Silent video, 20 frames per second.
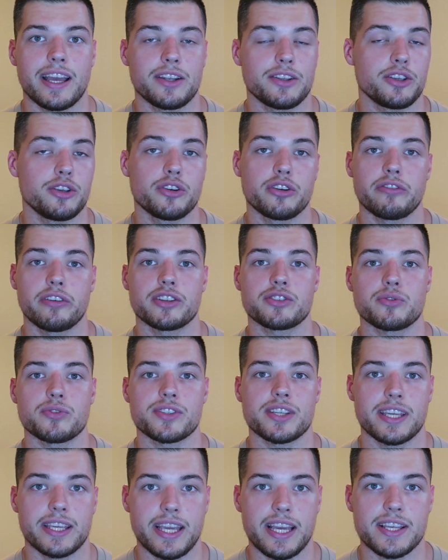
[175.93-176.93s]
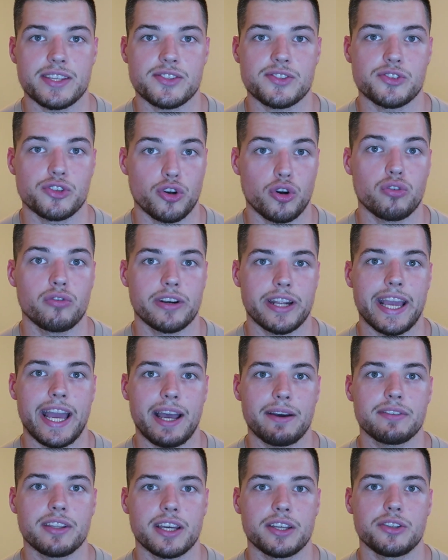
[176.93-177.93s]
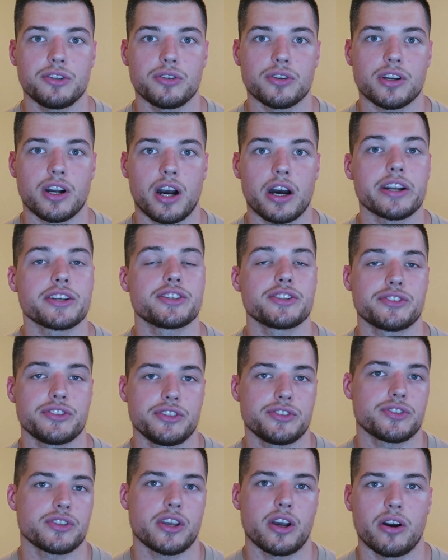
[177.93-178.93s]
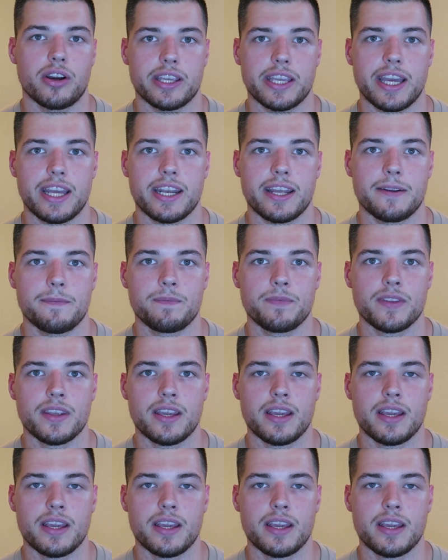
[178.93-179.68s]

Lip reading: And the universe will say, yes, you already have that new car, you just need to go and get it.